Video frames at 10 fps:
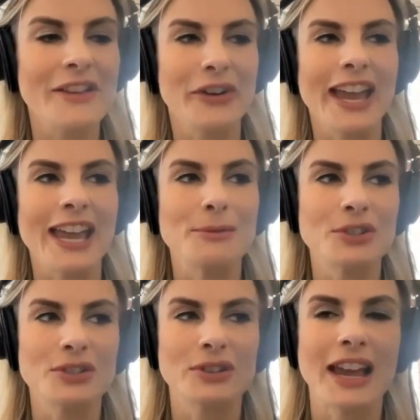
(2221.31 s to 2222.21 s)
If you're able
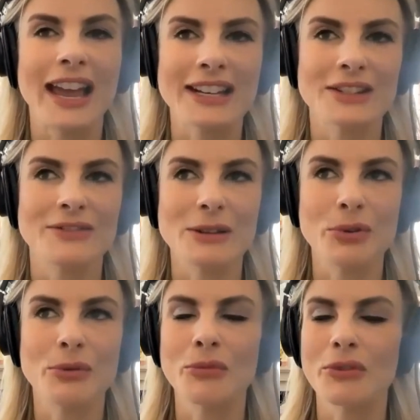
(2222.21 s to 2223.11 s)
to actively
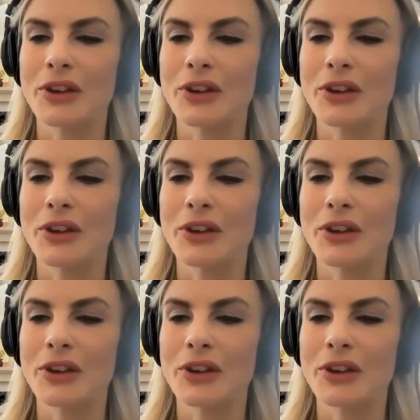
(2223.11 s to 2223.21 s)
put more of